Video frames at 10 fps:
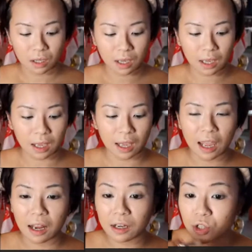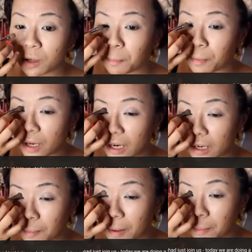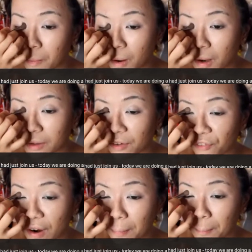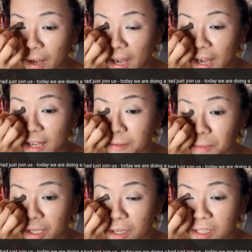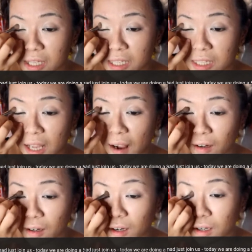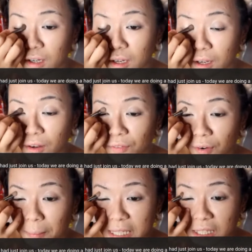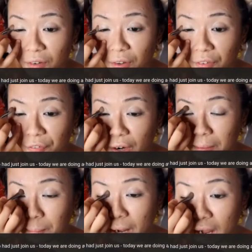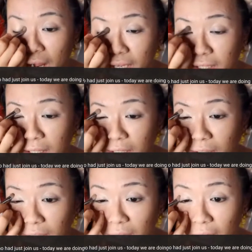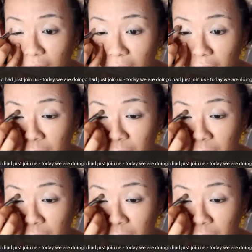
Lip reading: Okay, and I'm trying to put a little bit more on the front part because it's darker for myself on the front part. Okay,